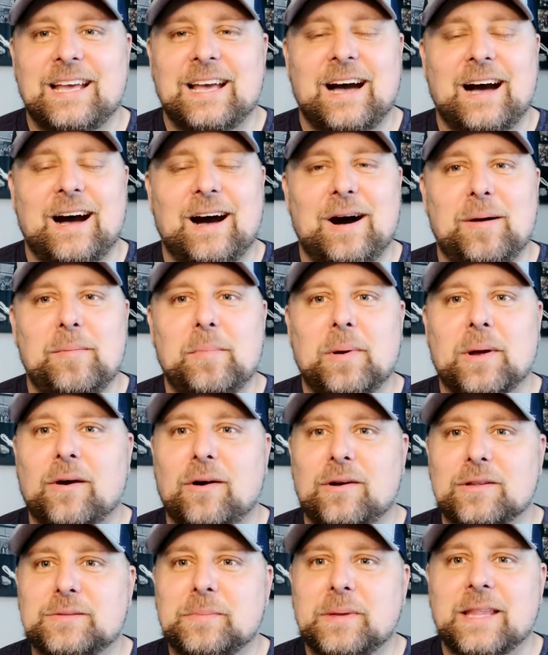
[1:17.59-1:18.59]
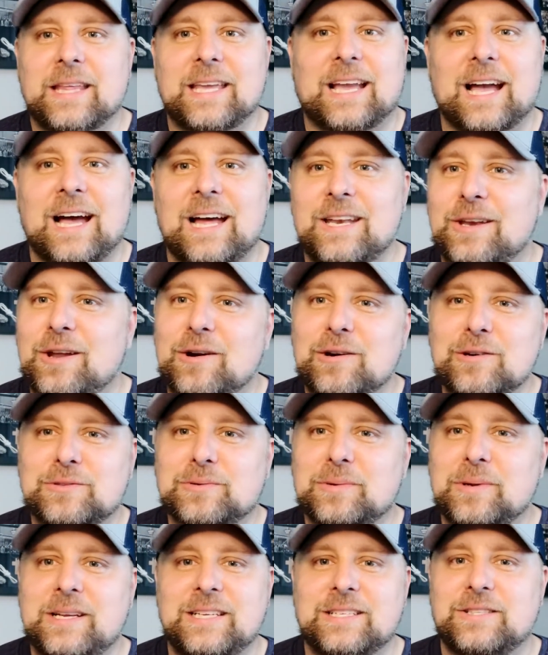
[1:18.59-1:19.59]
But ultimately, God knows
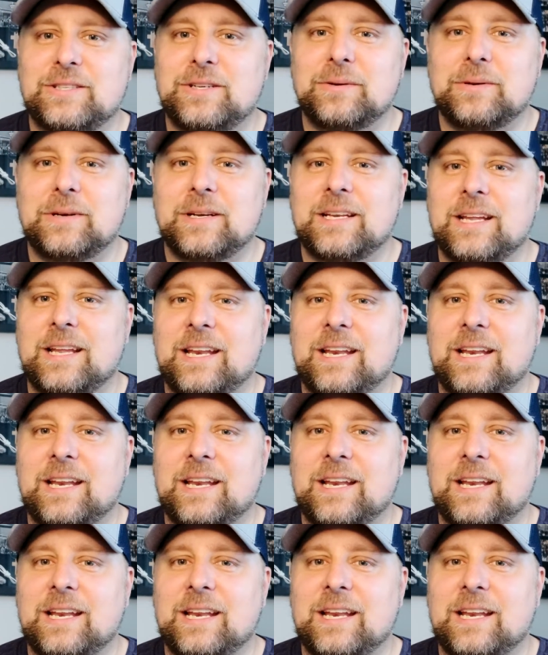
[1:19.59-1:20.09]
what he's doing,